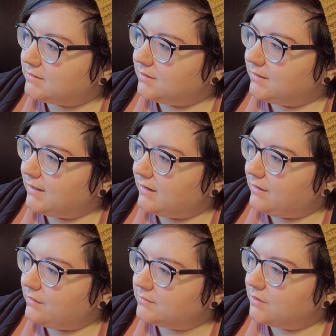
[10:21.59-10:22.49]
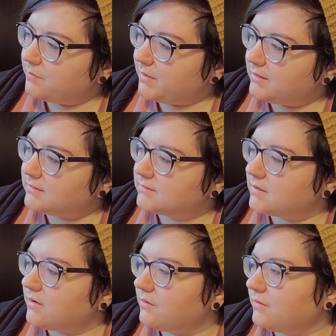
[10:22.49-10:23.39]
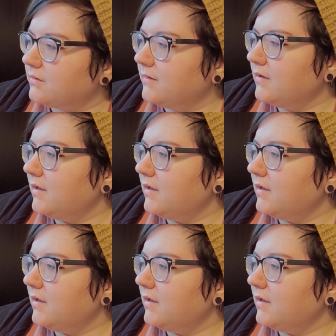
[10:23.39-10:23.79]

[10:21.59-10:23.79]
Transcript: turning out how I was hoping. So